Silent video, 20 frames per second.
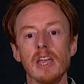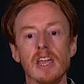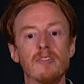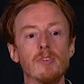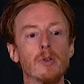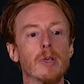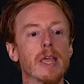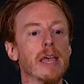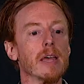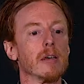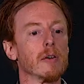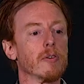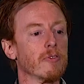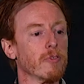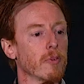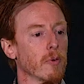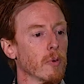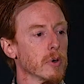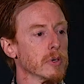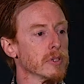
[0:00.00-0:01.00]
If you can't
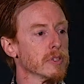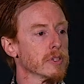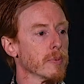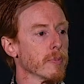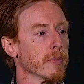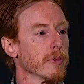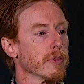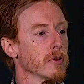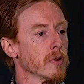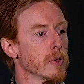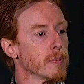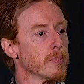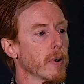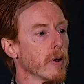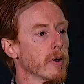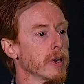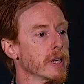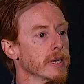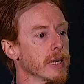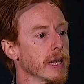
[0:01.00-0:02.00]
afford some
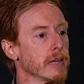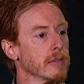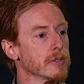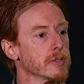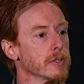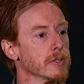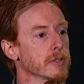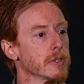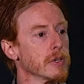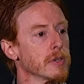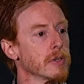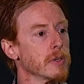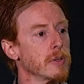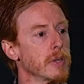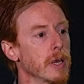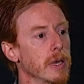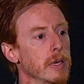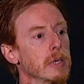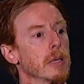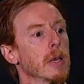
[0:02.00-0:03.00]
third-party analysis to do
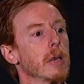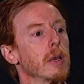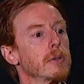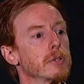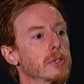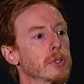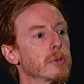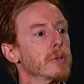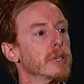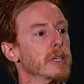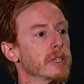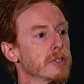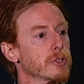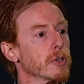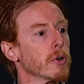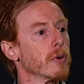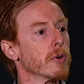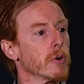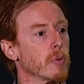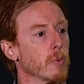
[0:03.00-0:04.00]
that, do an
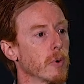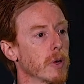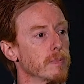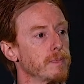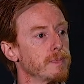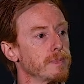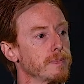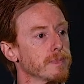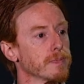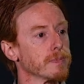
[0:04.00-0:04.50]
internal one.